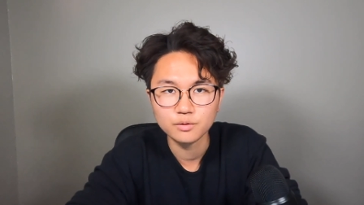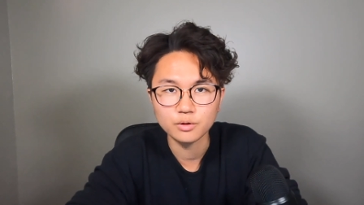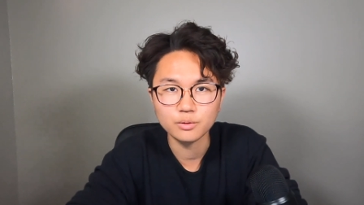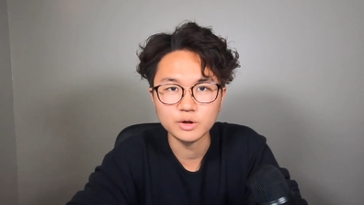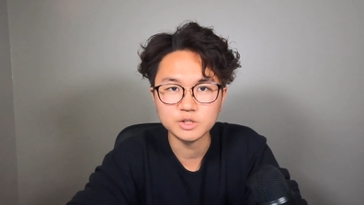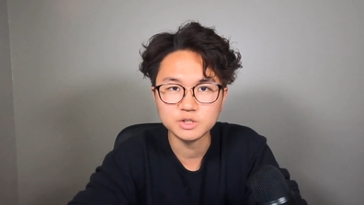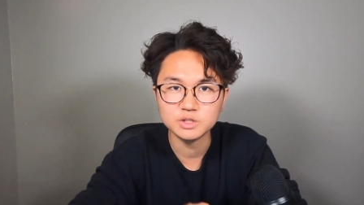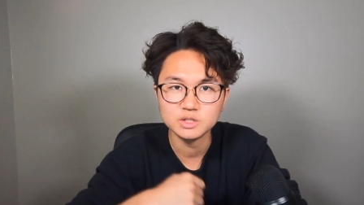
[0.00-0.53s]
For
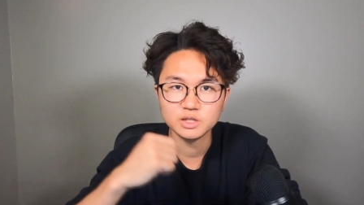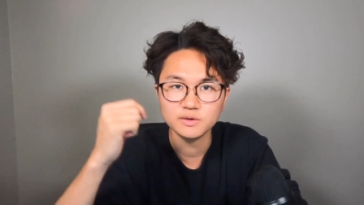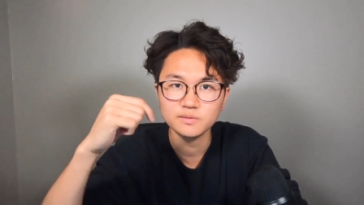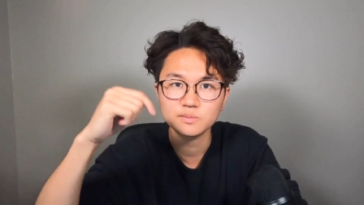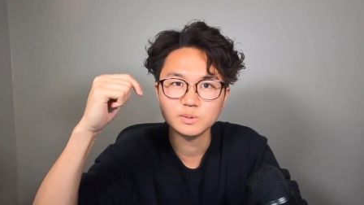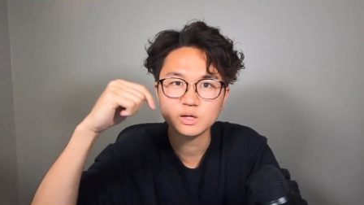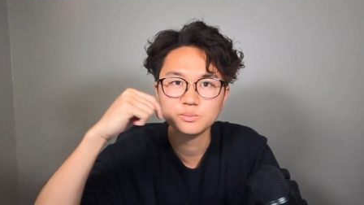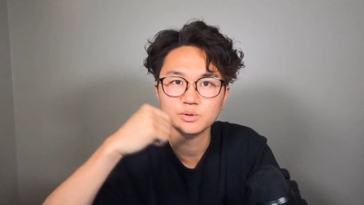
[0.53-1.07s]
questions,
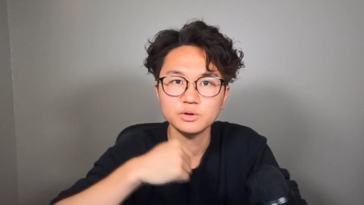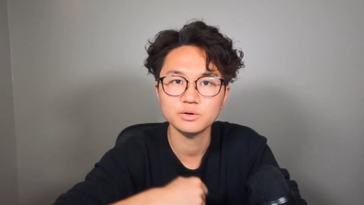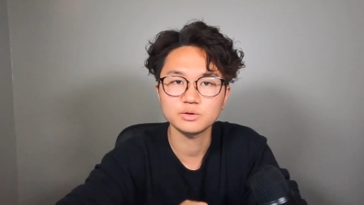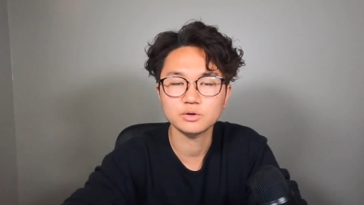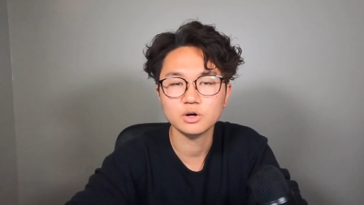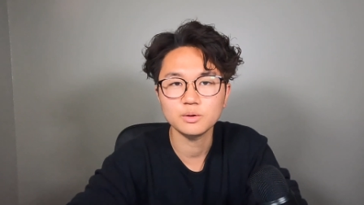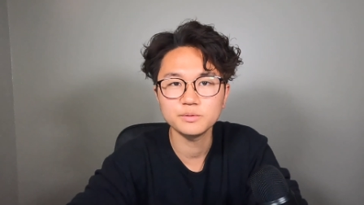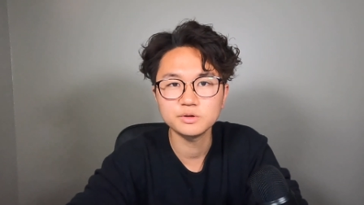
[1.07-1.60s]
leave them down below
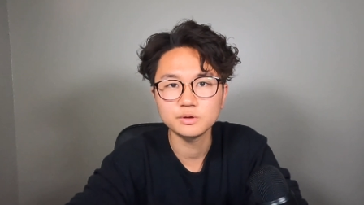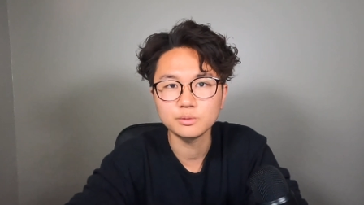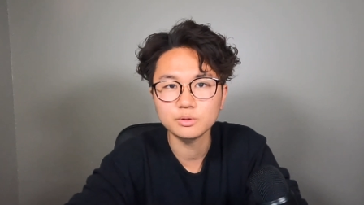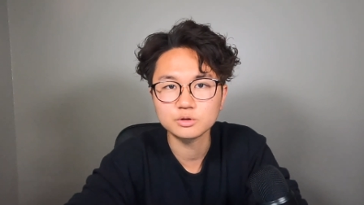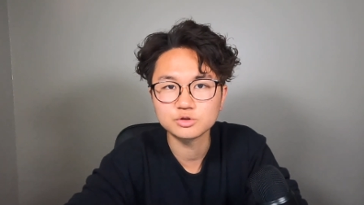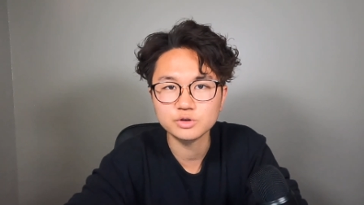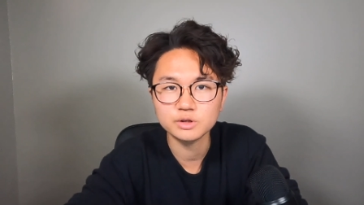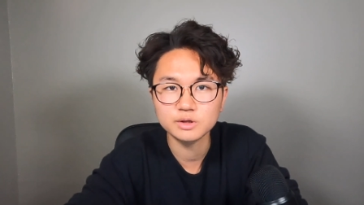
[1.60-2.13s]
in the comment and
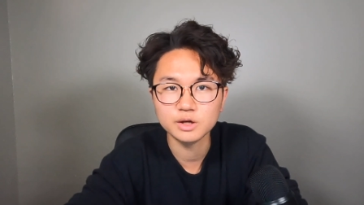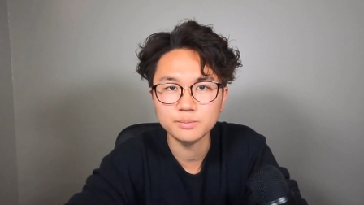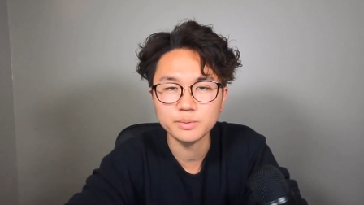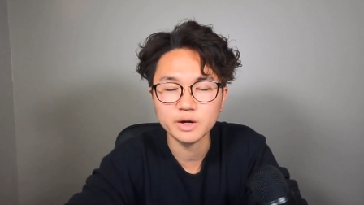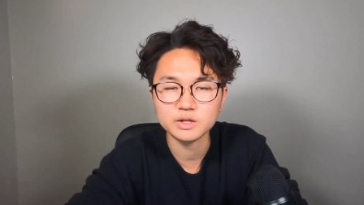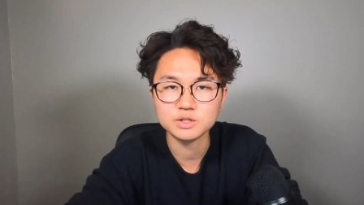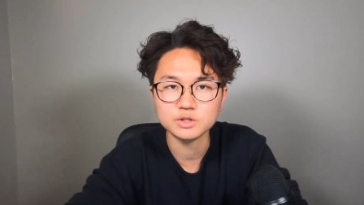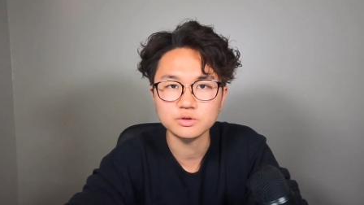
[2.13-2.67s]
we'll try to
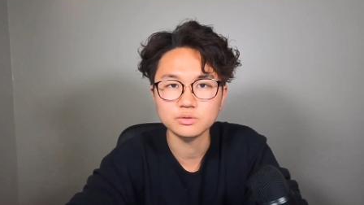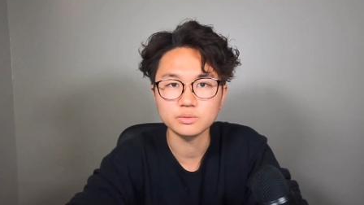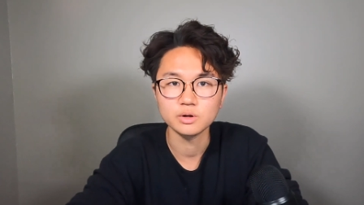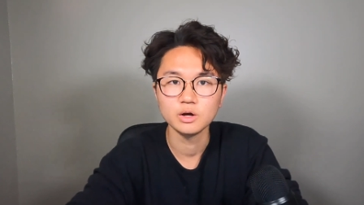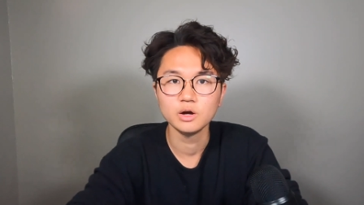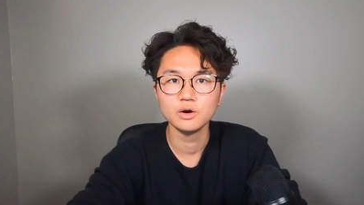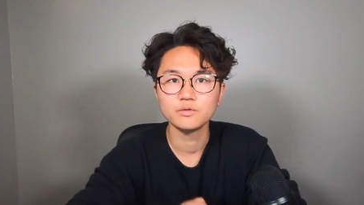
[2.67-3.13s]
get back to you.